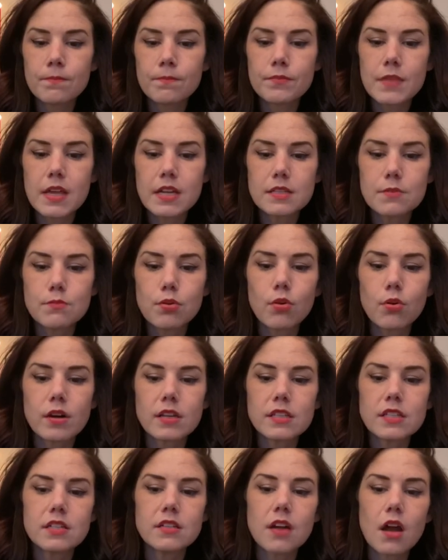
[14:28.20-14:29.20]
It is
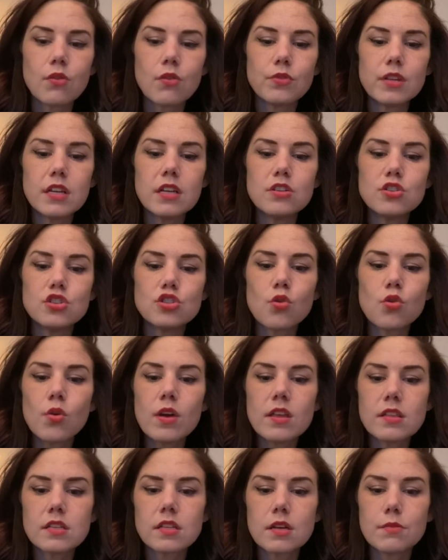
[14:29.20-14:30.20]
important to not only
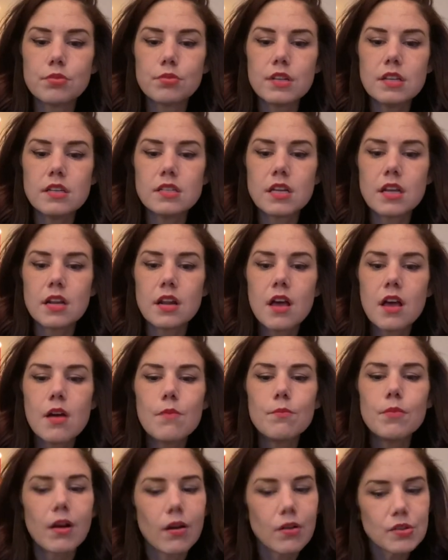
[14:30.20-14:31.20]
enjoy this completion,
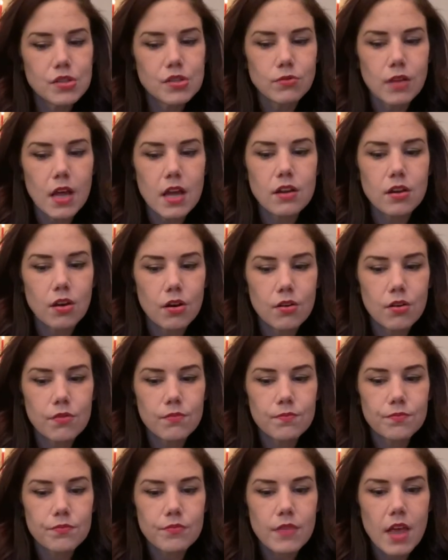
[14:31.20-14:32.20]
but also let go
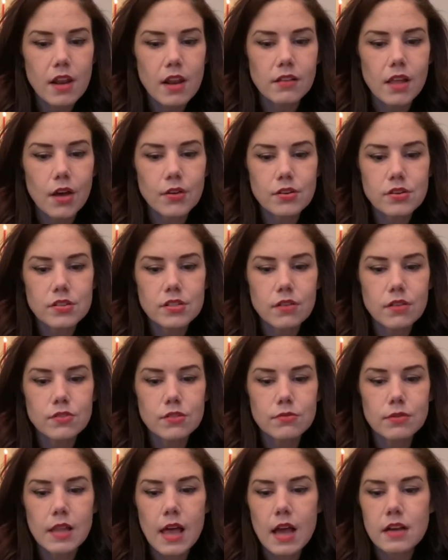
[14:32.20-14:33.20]
and allow yourself to
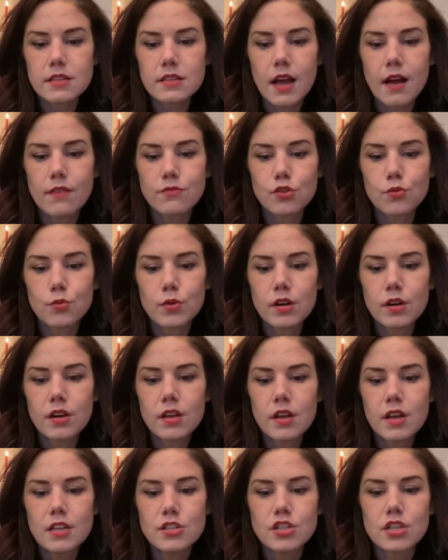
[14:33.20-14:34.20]
relax afterward,
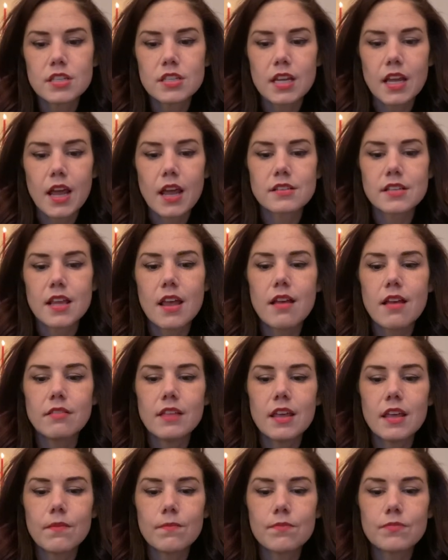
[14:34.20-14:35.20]
just like
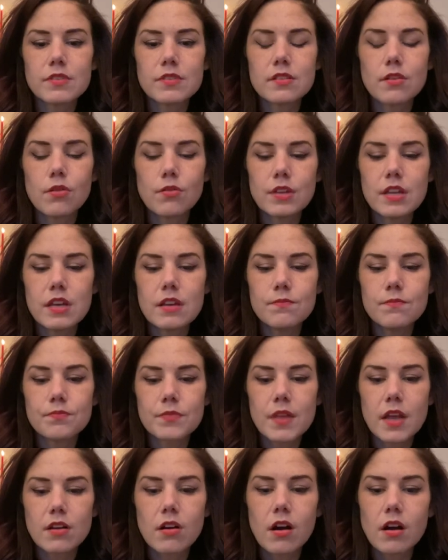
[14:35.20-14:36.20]
exhaling slowly
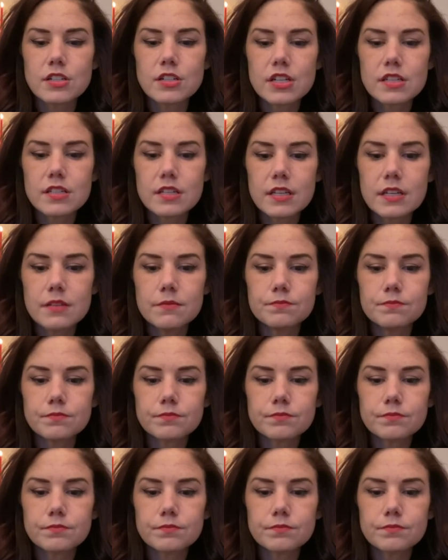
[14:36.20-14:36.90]
and consciously.